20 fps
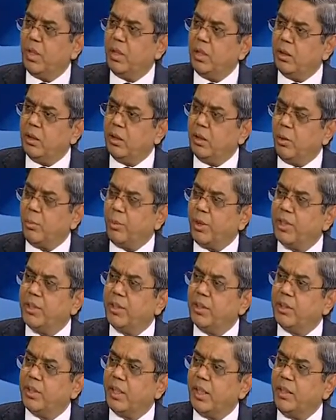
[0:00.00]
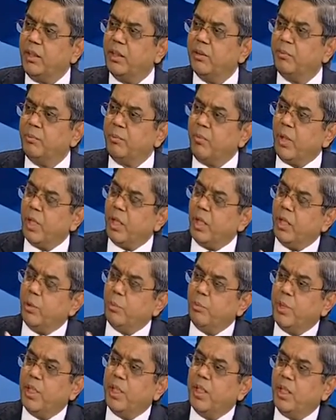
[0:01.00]
in the operation side
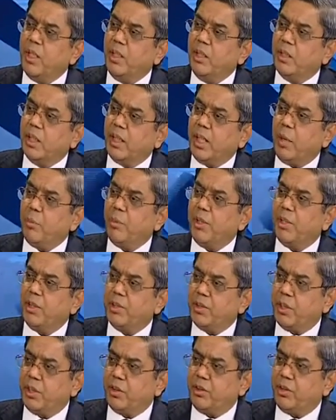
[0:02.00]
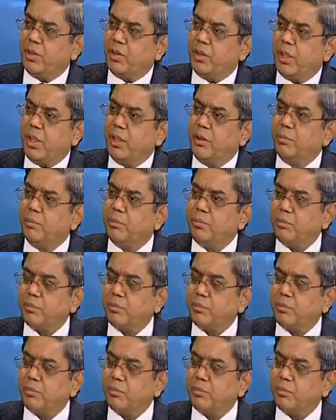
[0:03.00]
and B in the capital structure side.